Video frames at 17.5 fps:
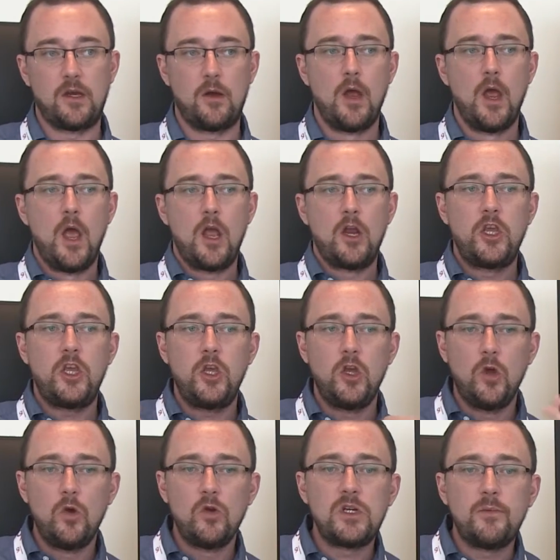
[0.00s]
So
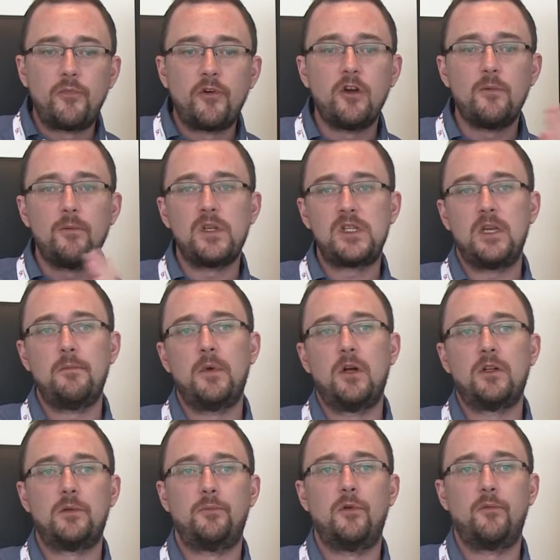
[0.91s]
huge improvements in
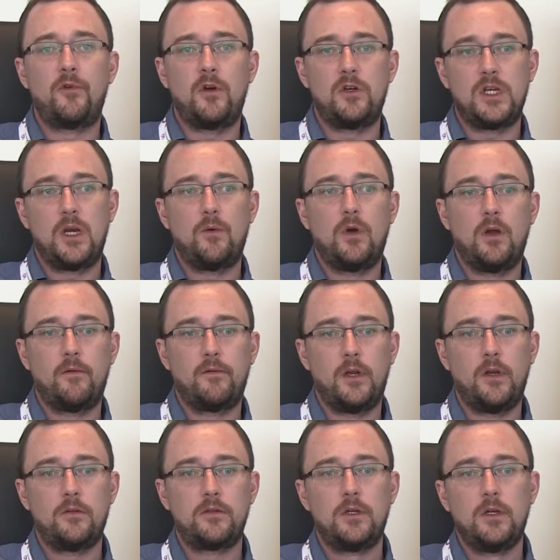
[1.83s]
multiple project
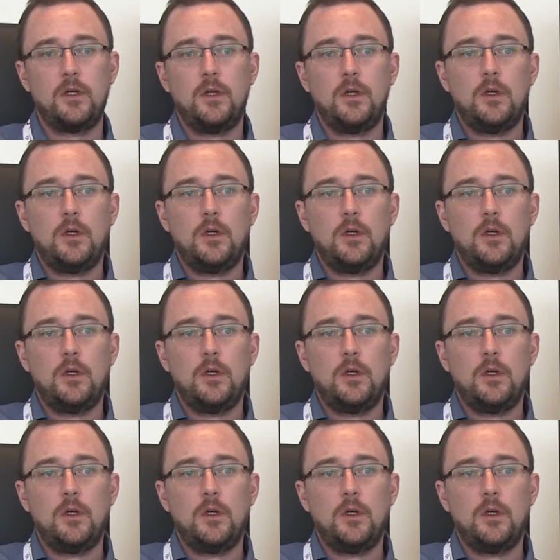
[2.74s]
workflows.